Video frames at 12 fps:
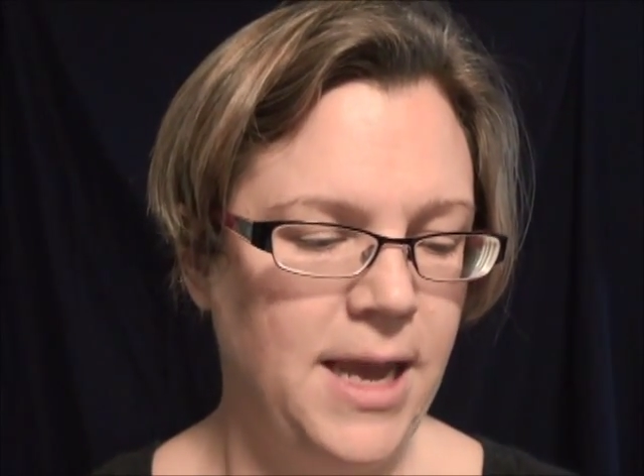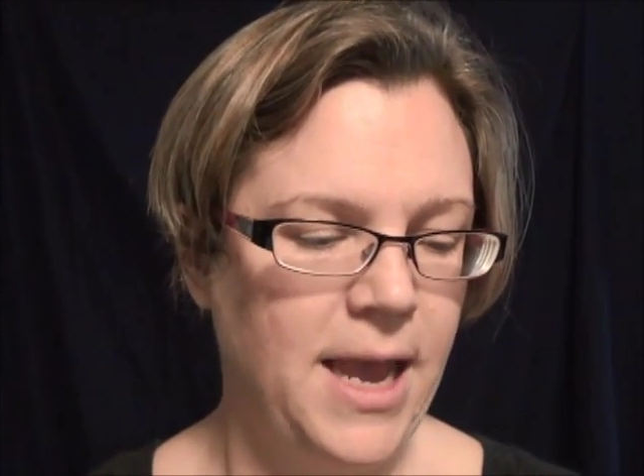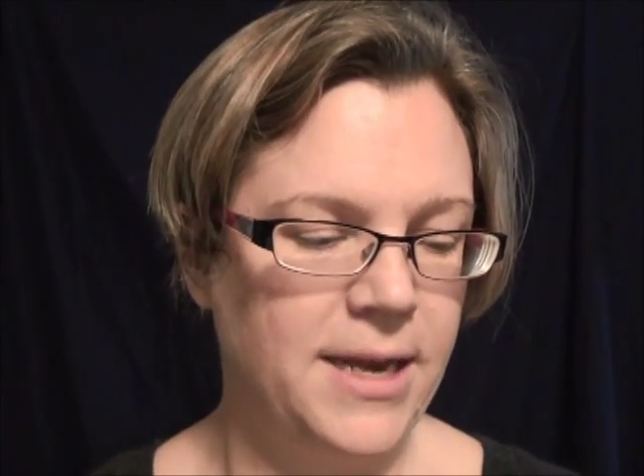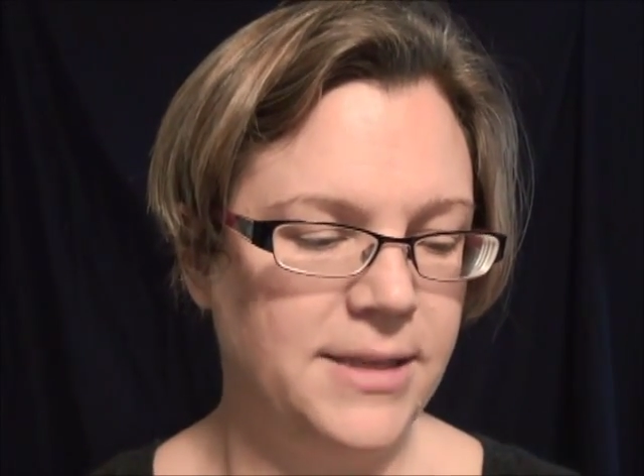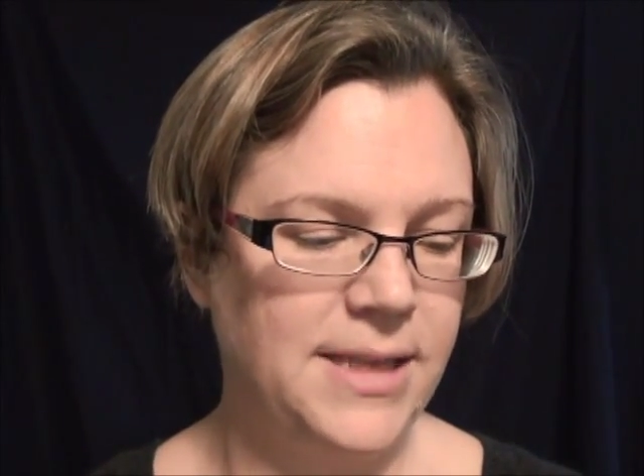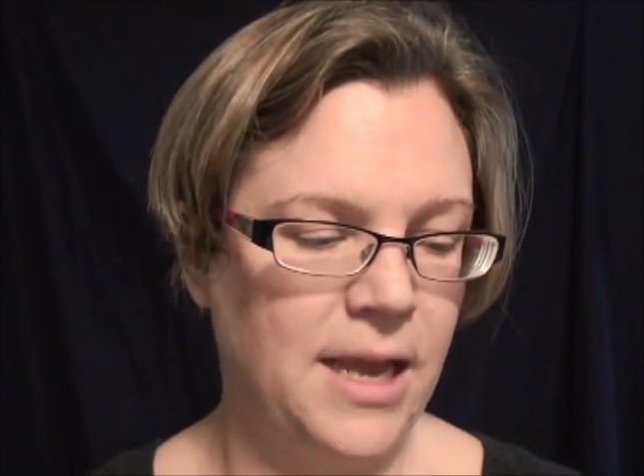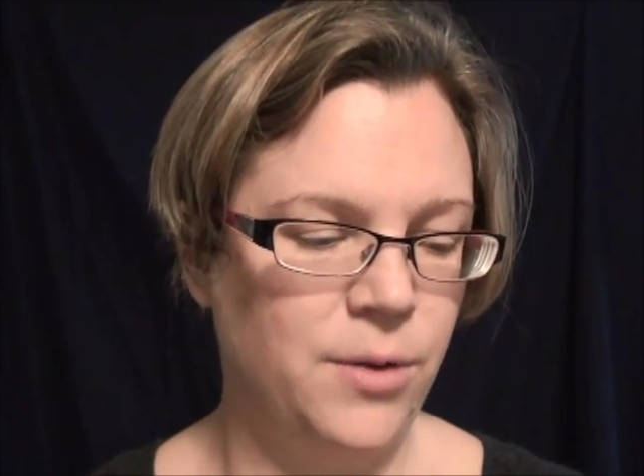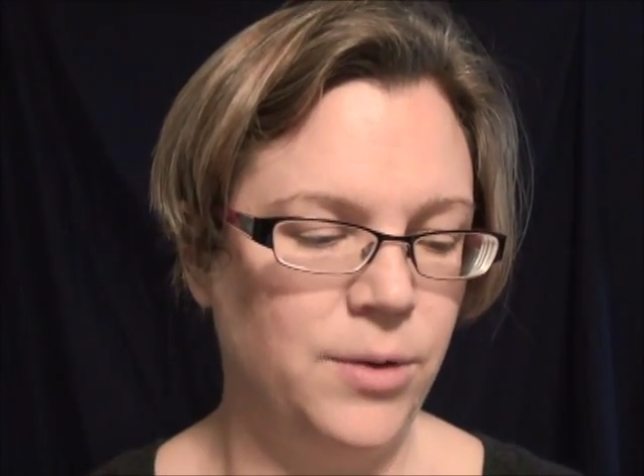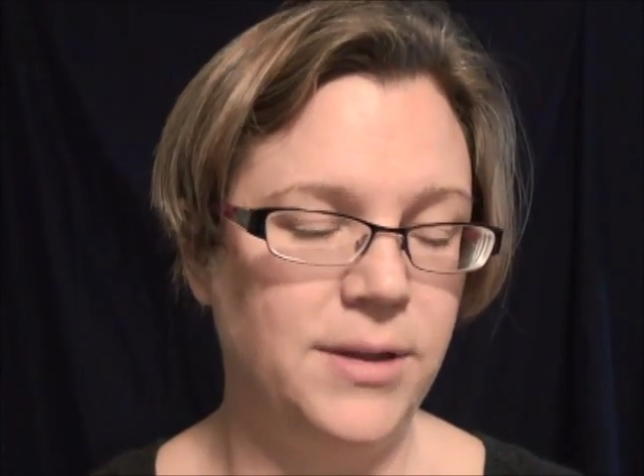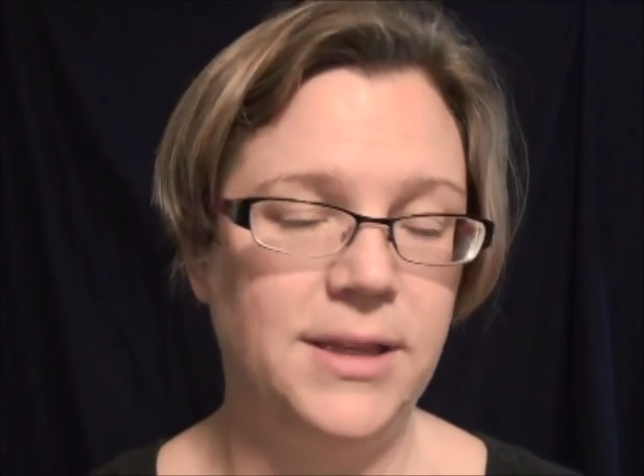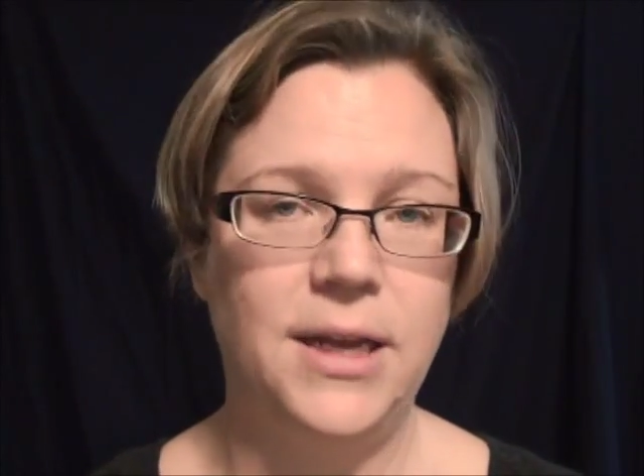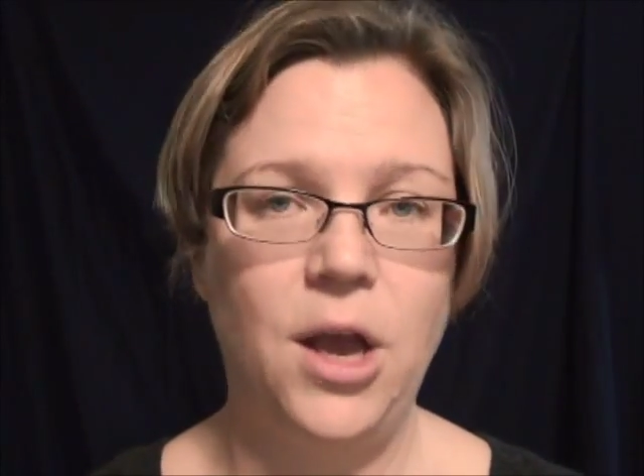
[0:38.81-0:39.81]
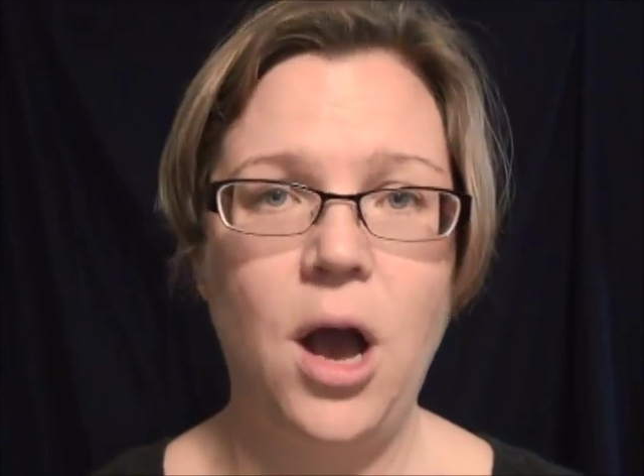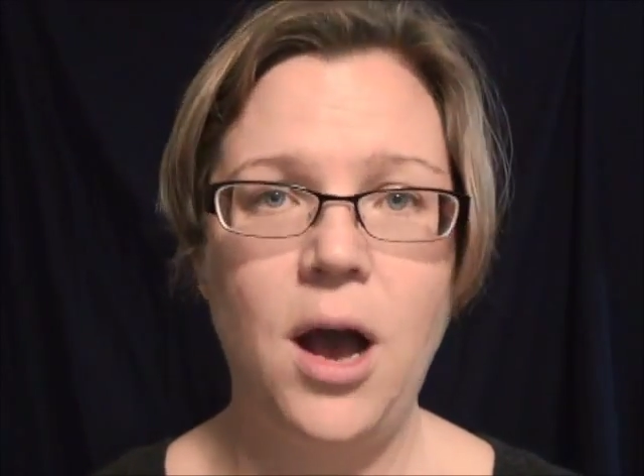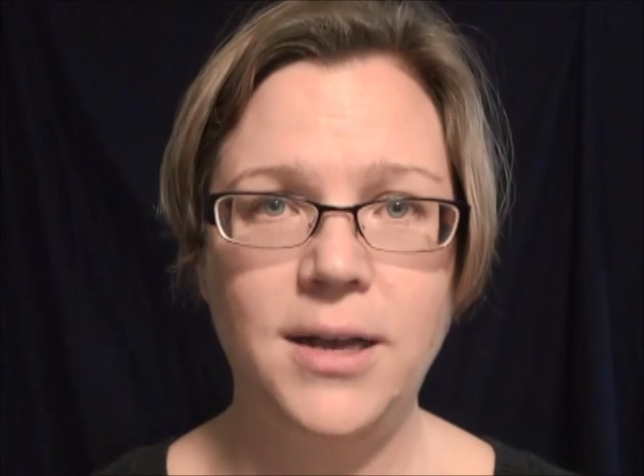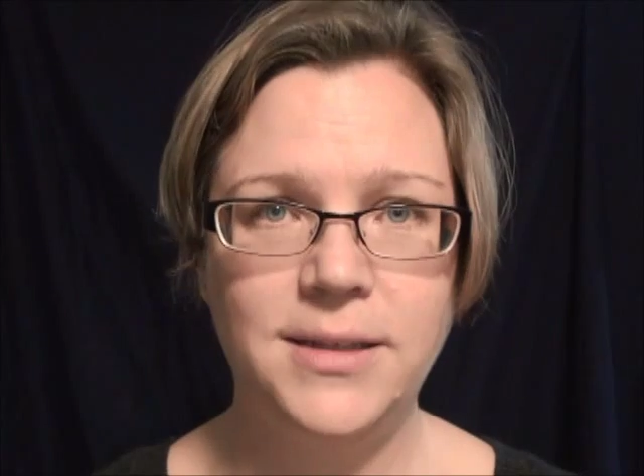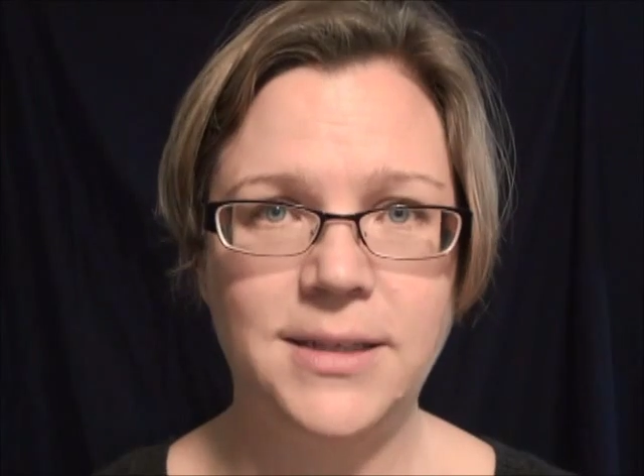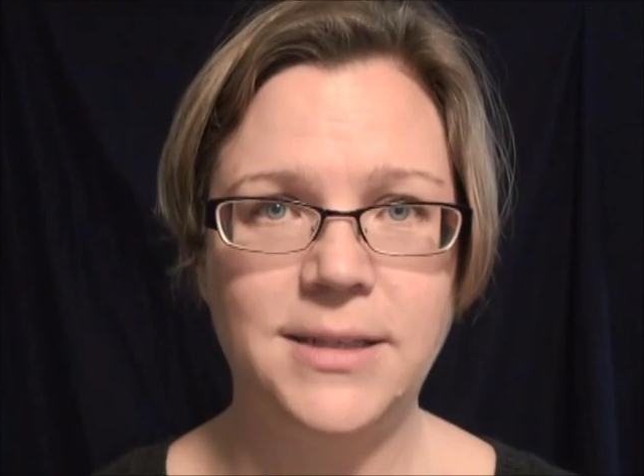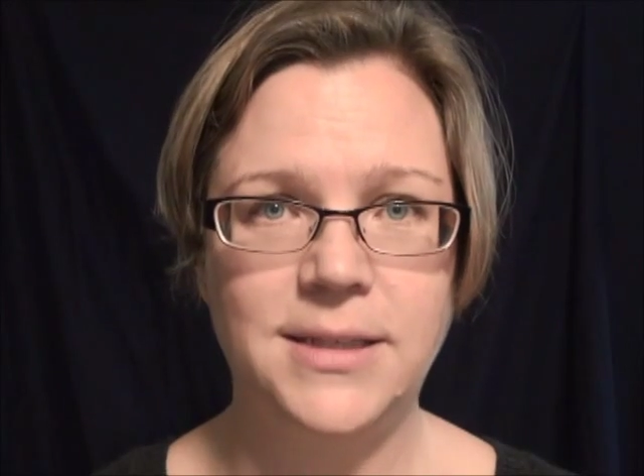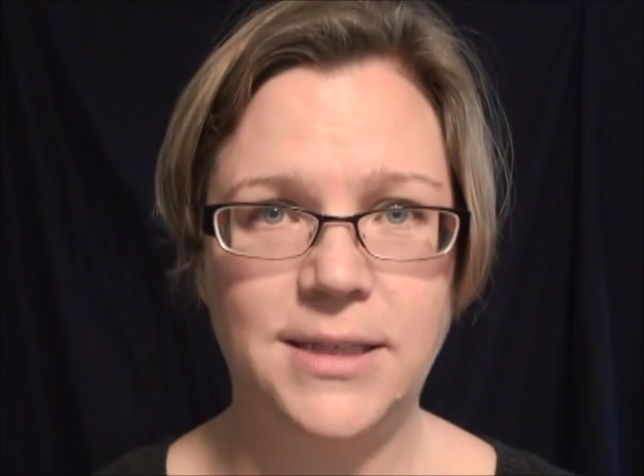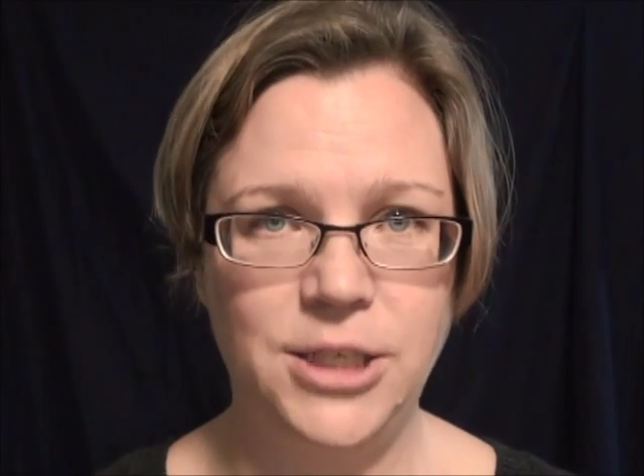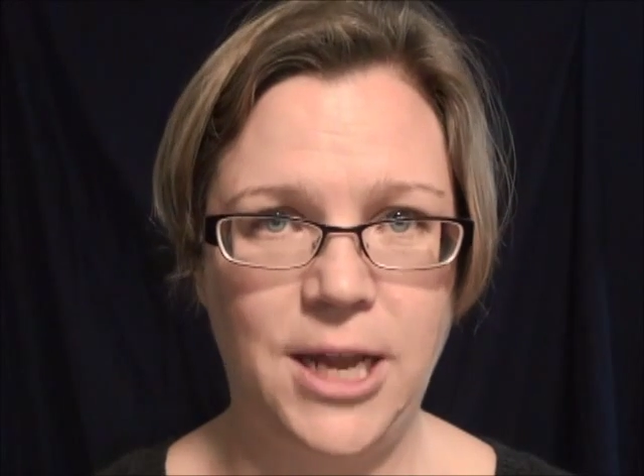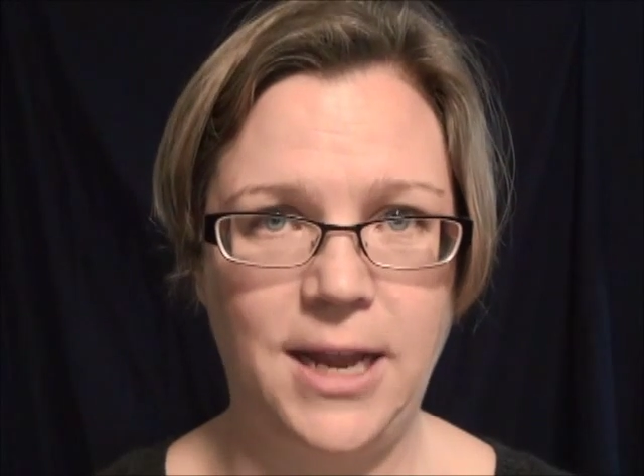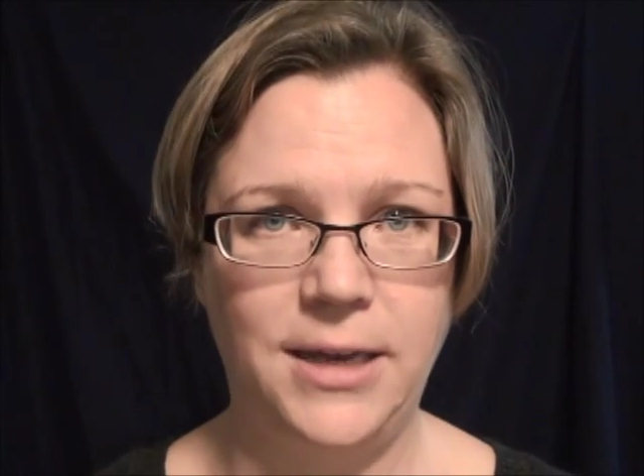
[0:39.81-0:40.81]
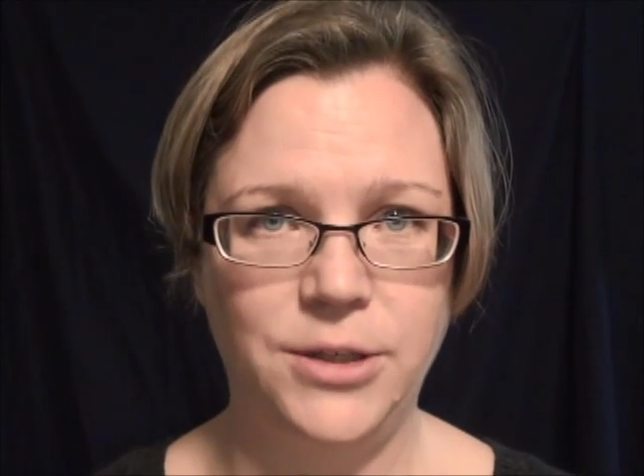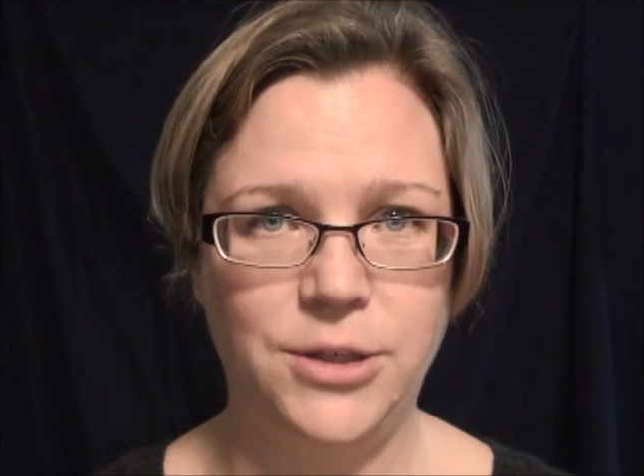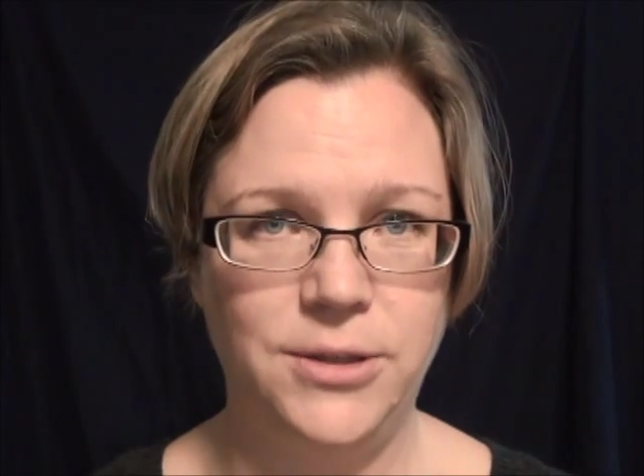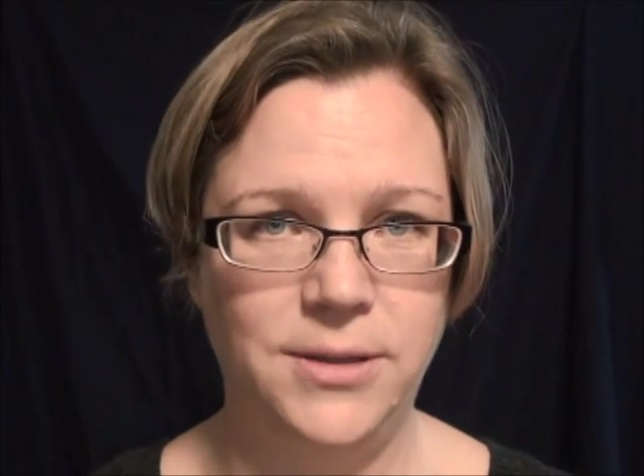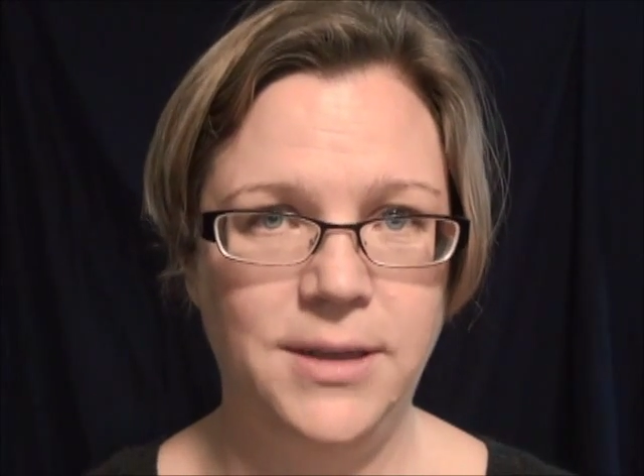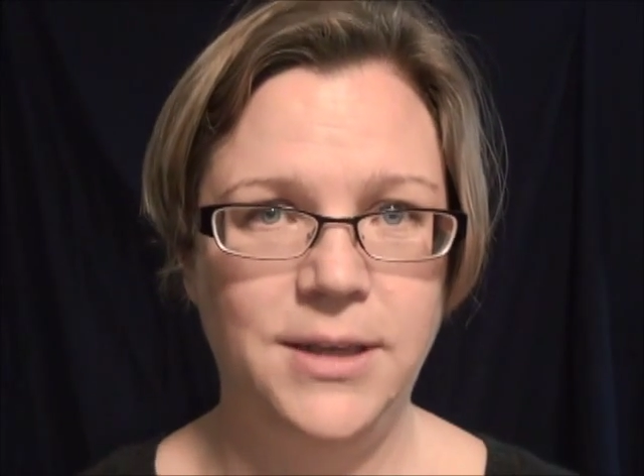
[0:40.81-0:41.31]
and a sound that causes the change.